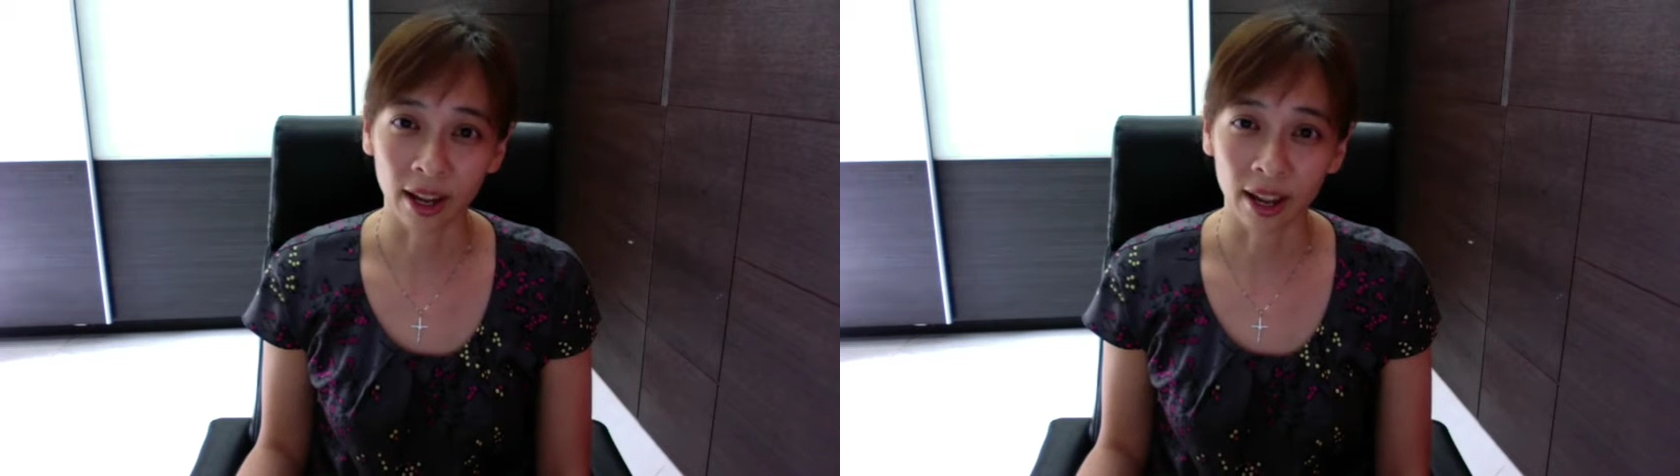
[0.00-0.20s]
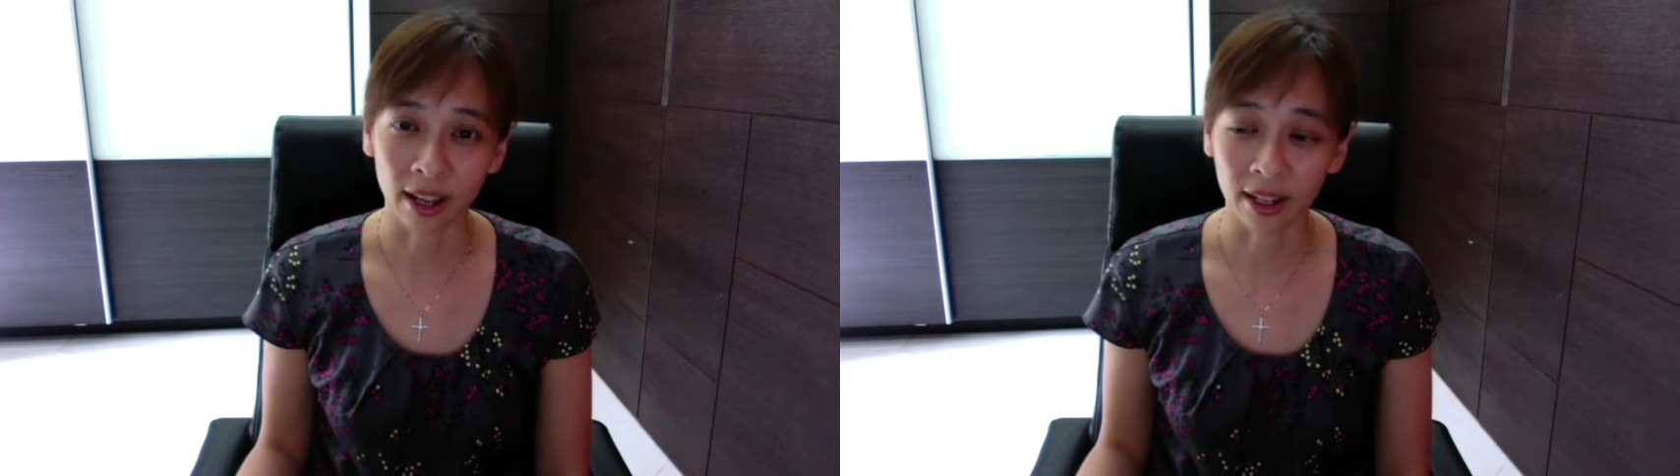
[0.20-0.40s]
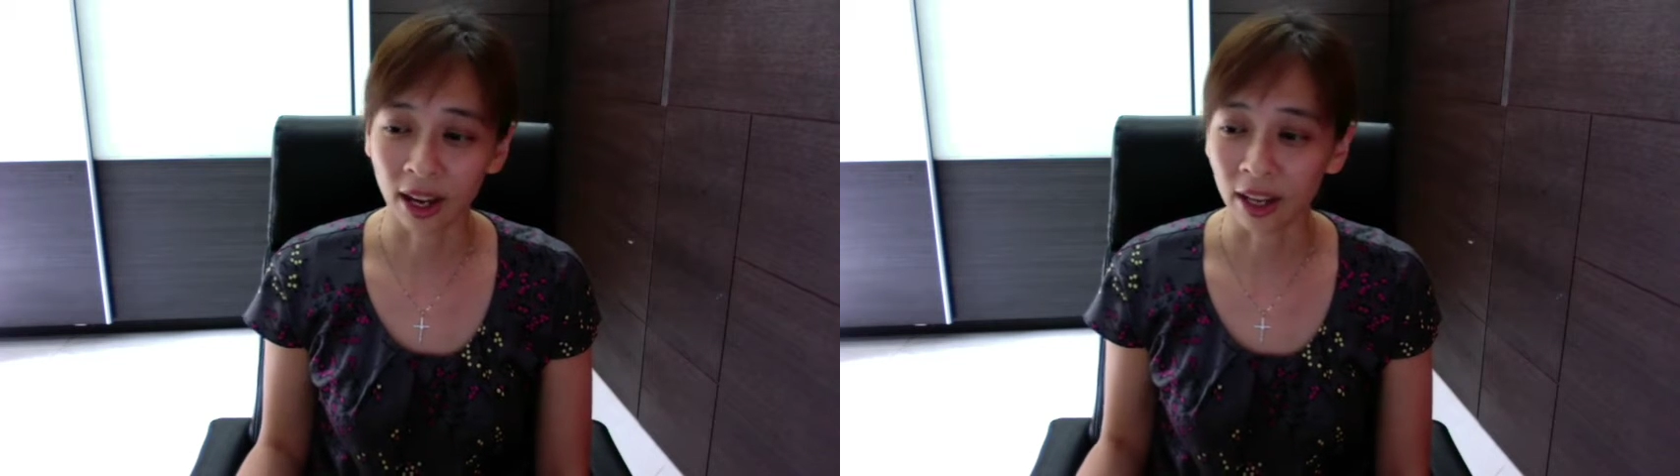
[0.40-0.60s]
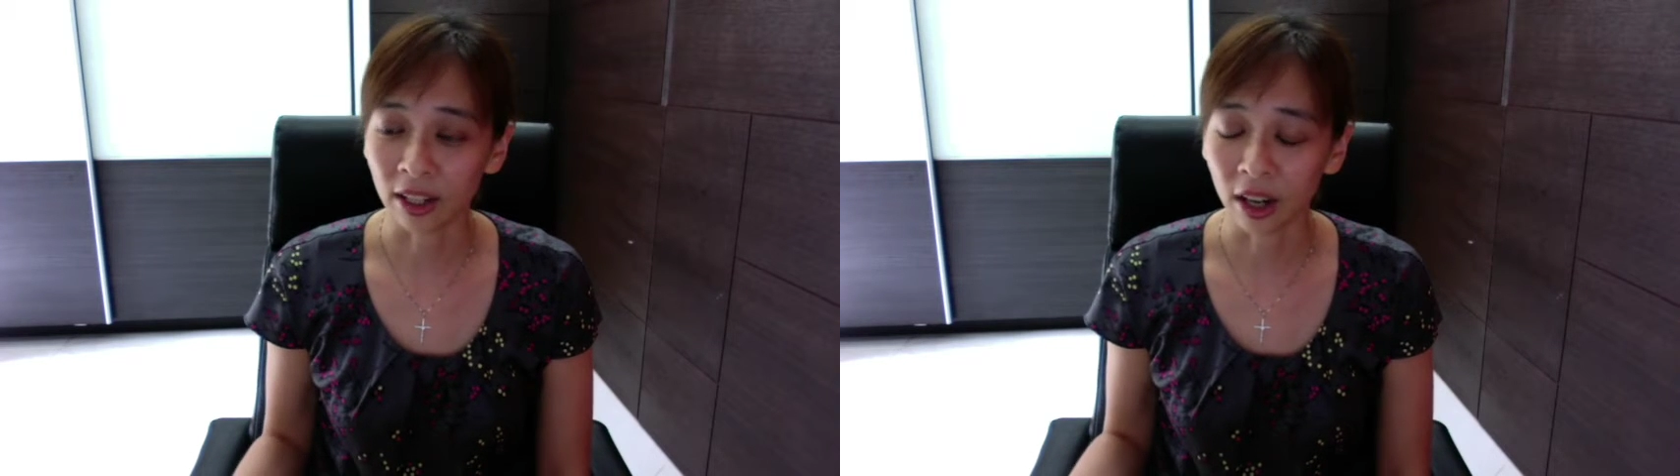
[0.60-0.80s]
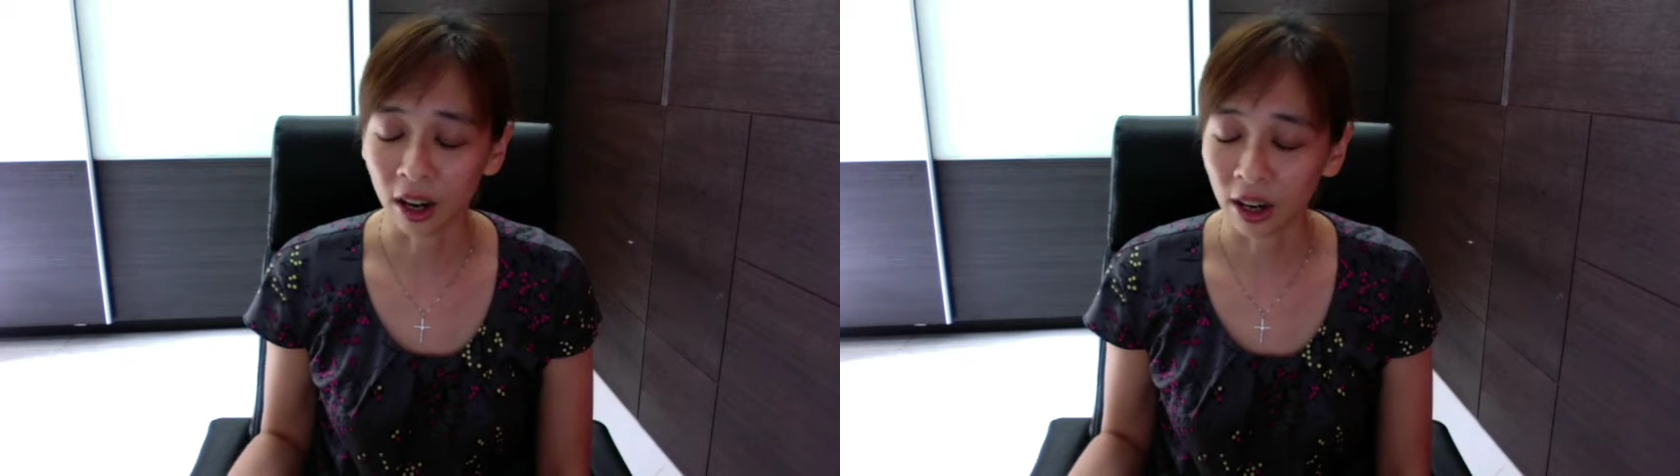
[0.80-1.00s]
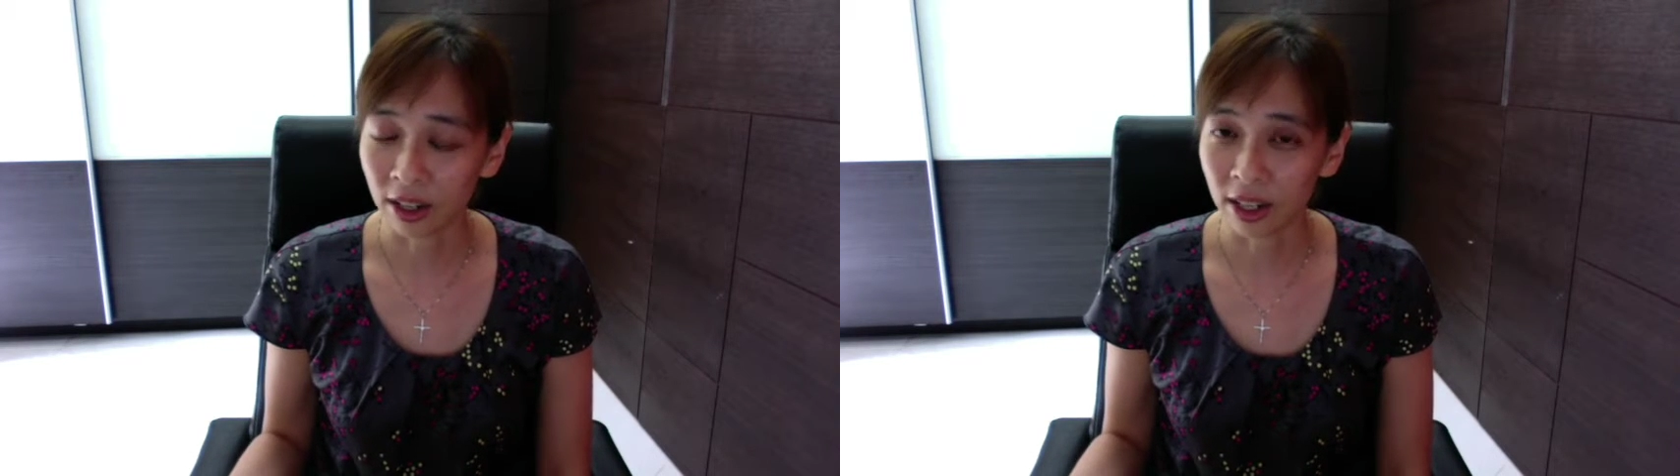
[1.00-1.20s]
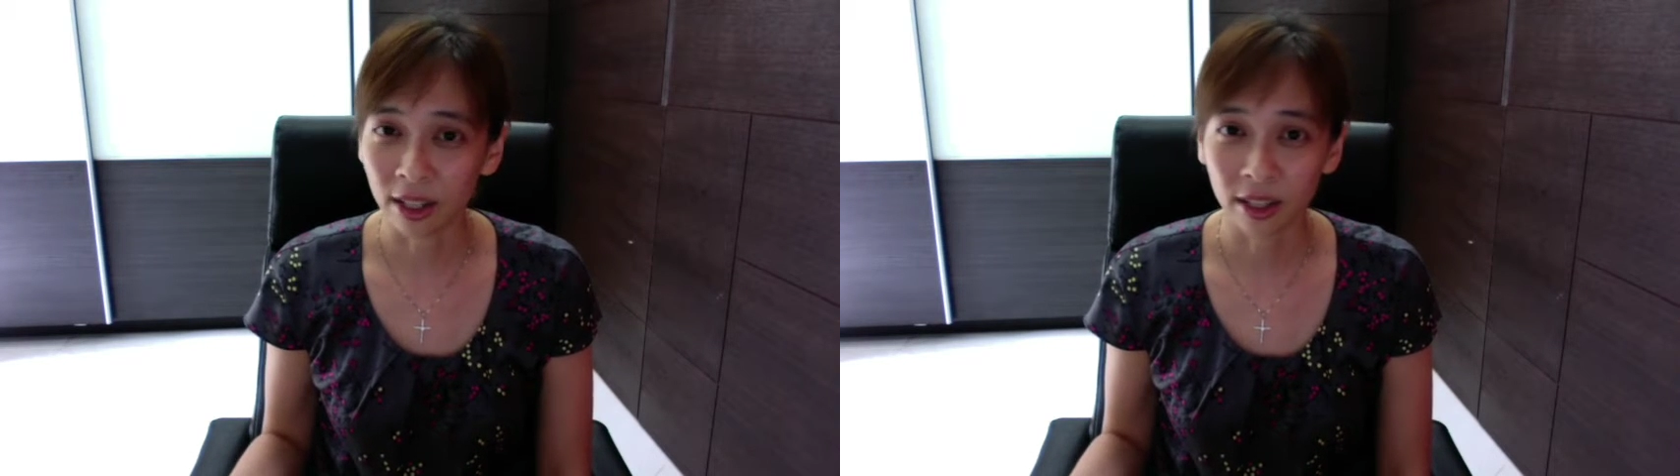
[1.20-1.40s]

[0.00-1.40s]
and I guard